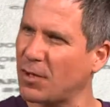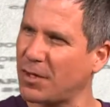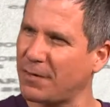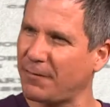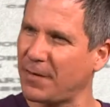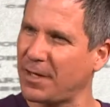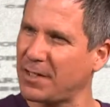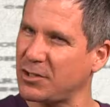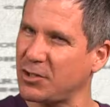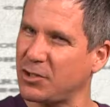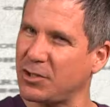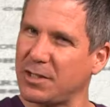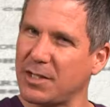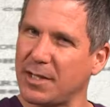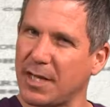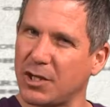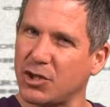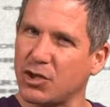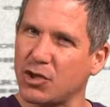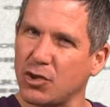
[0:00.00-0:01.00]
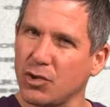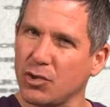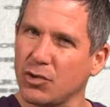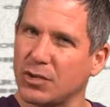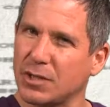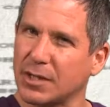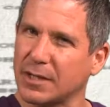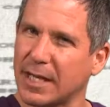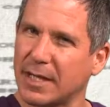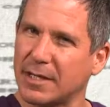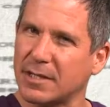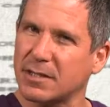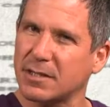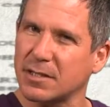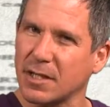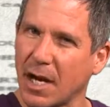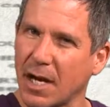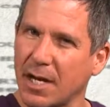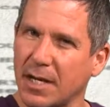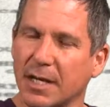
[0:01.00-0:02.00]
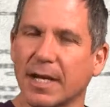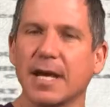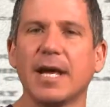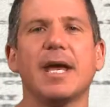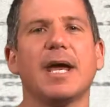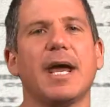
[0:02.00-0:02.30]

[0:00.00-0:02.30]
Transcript: face and you see they're choosing, they're deciding,